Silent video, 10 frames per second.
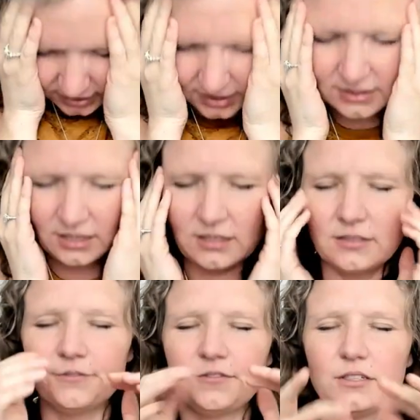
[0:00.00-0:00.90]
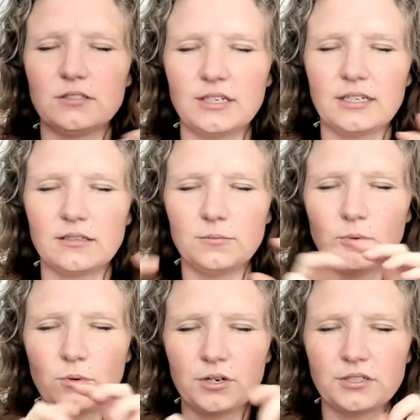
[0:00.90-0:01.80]
it does, it feels like the
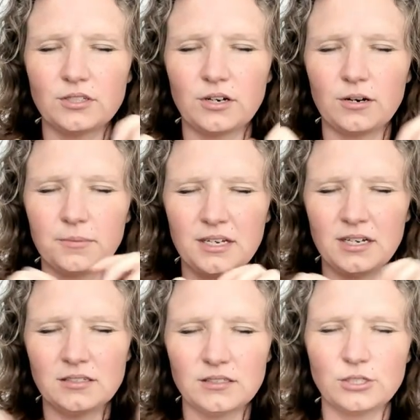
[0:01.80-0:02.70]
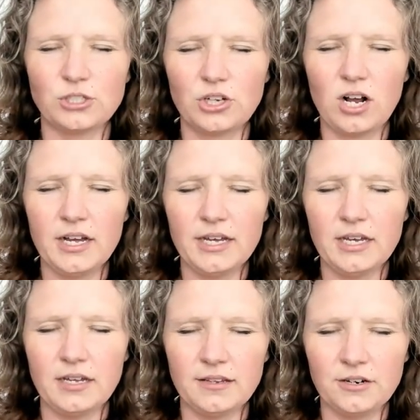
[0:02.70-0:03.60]
boards are, because they're dry
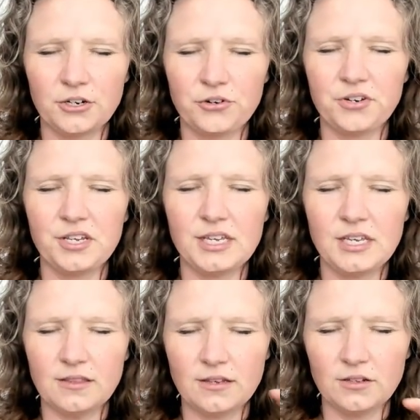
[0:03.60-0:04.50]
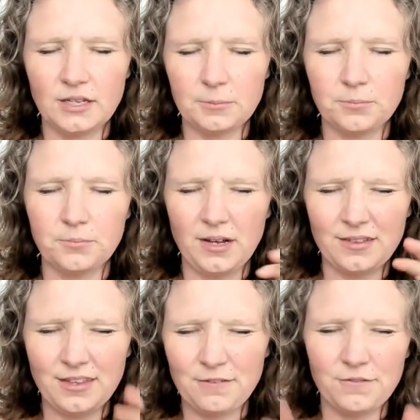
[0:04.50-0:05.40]
and they're creaking, they're like,
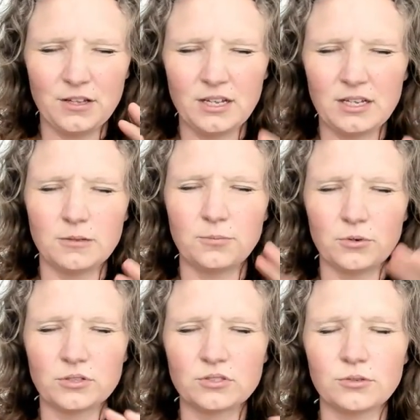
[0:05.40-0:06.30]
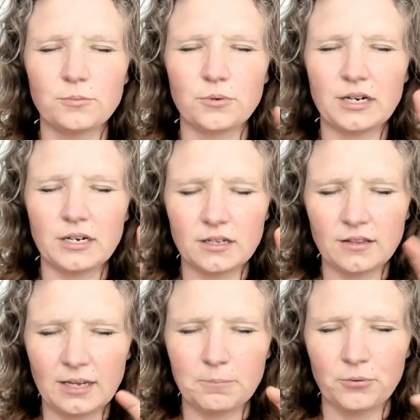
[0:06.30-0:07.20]
they feel like the boards could break
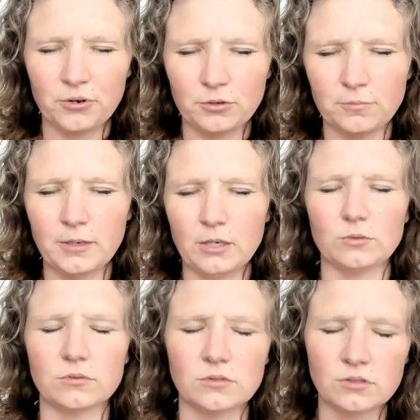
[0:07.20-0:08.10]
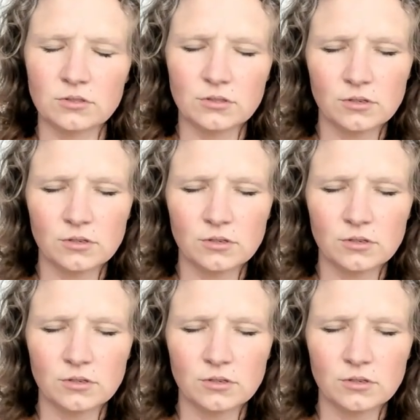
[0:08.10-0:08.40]
like brittle bones.